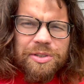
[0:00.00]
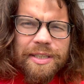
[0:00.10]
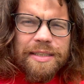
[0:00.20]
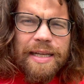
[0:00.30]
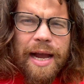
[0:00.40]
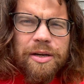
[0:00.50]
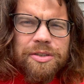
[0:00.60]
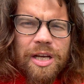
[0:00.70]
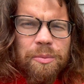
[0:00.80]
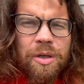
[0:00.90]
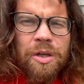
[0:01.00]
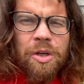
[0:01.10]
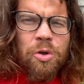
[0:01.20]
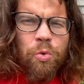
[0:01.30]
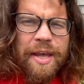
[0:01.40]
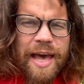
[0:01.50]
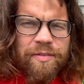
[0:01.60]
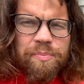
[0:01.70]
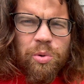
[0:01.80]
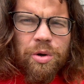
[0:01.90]
the entire summer. We have
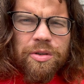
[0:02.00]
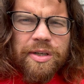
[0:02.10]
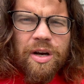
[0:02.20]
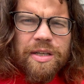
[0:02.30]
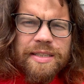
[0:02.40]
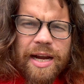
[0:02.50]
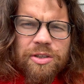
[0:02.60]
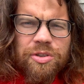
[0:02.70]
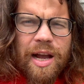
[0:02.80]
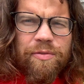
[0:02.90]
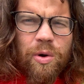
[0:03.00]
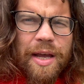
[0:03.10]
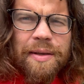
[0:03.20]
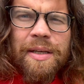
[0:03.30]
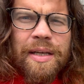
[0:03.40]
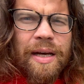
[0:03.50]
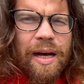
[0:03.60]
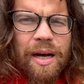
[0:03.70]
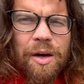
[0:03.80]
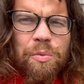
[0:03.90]
them bordering our entire driveway.
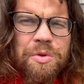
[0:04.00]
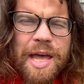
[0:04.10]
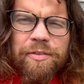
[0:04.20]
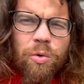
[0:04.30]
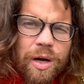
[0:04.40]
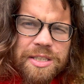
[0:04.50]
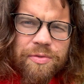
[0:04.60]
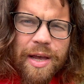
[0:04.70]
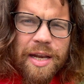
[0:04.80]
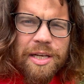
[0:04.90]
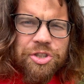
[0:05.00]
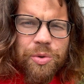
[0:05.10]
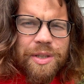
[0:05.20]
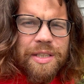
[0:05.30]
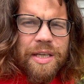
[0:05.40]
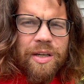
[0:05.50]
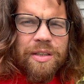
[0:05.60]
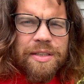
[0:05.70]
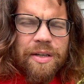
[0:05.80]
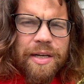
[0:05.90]
Never once have we had an issue with the
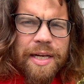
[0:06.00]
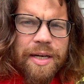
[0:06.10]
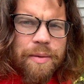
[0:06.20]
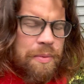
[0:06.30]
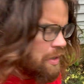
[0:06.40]
deer eating them.